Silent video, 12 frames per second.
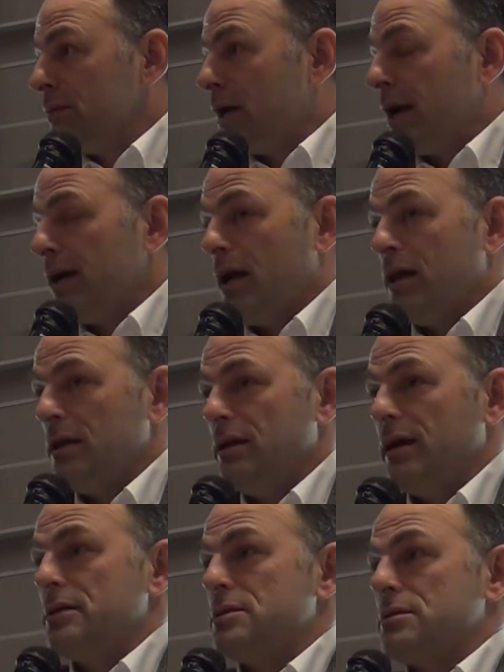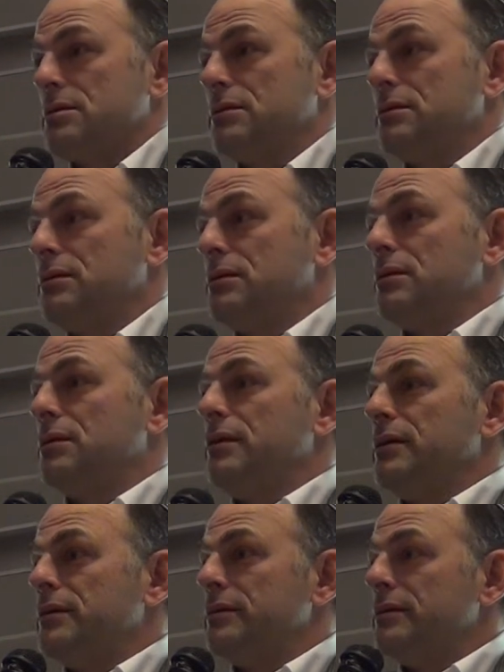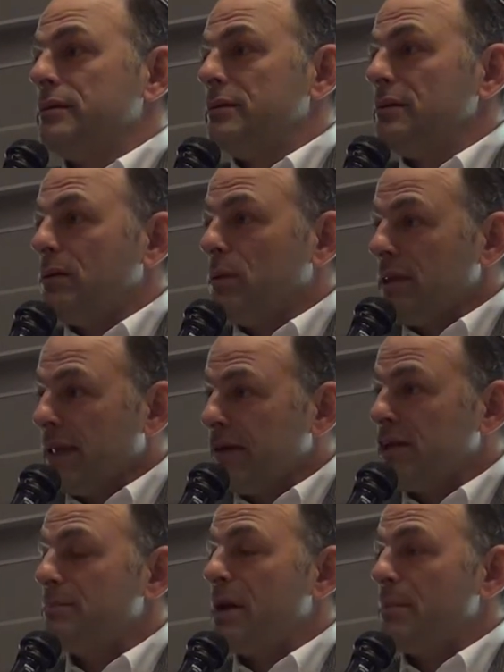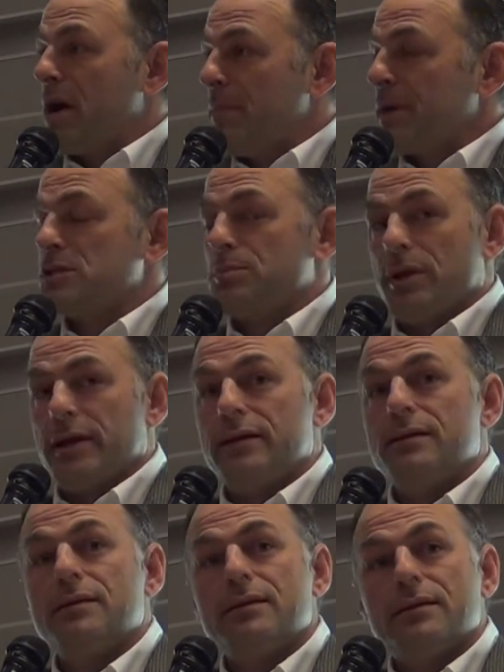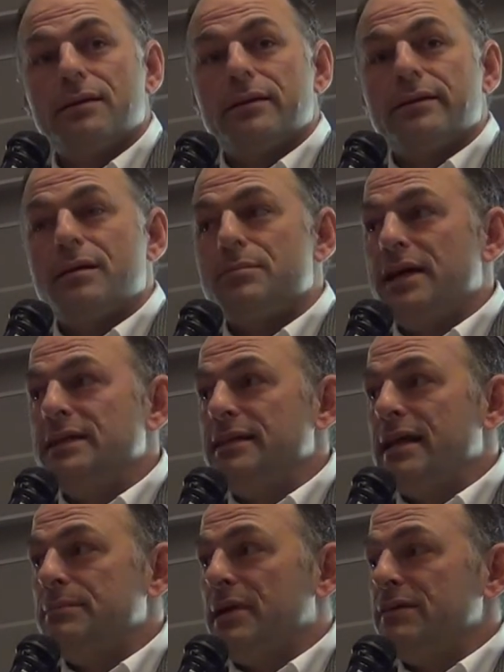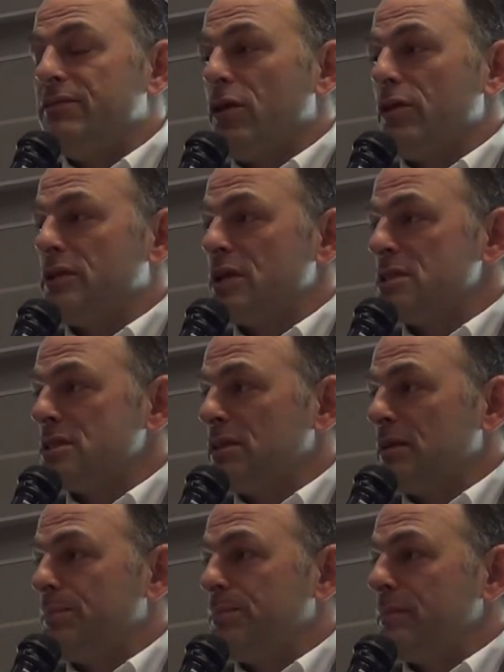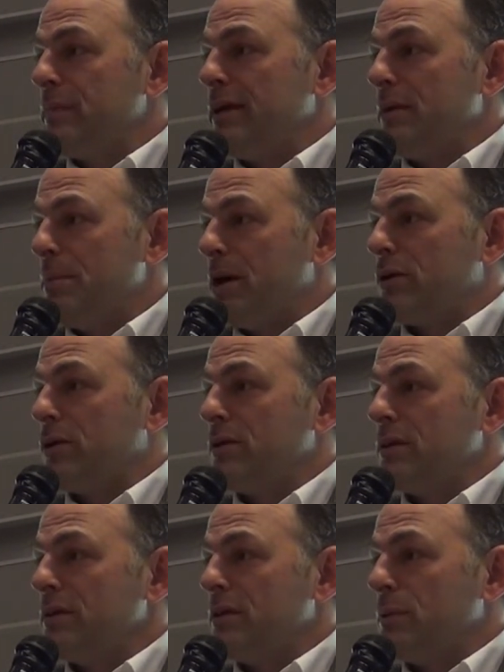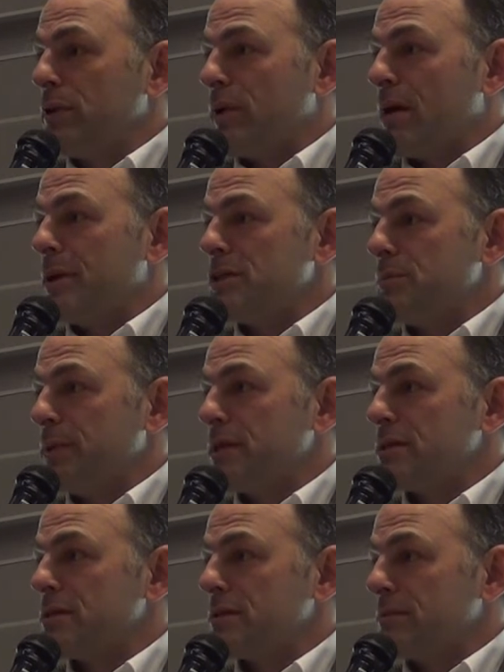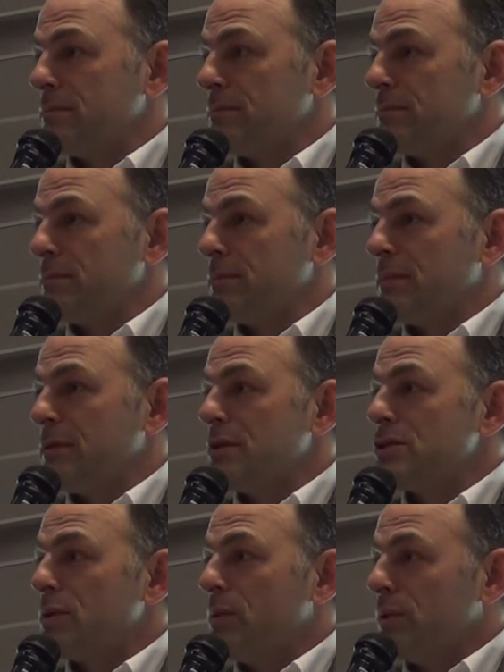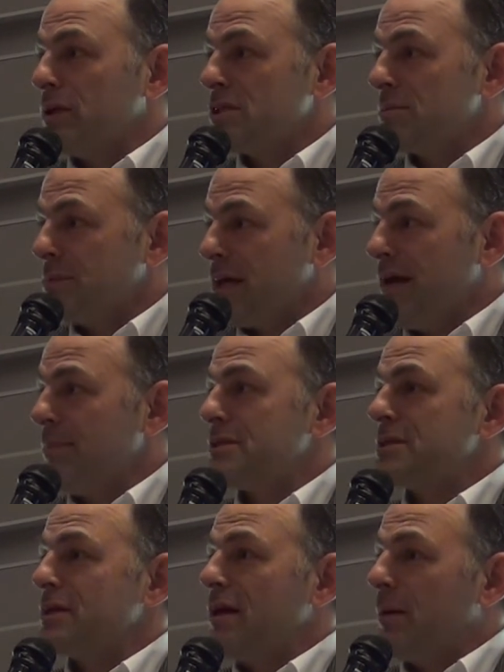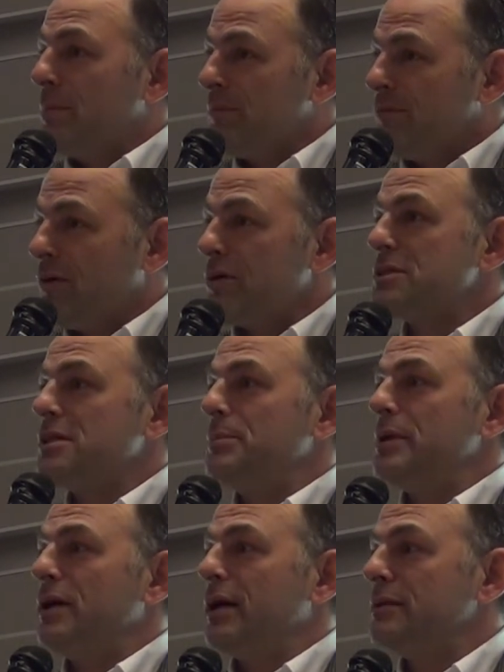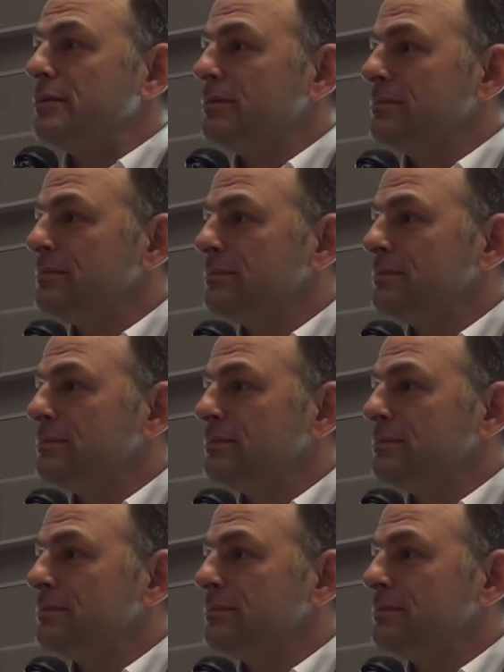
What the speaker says: High holidays." Only later did my mom explain that my father doesn't sleep any better than when the rabbi speaks. So I wanted some tapes to help him fall asleep at night.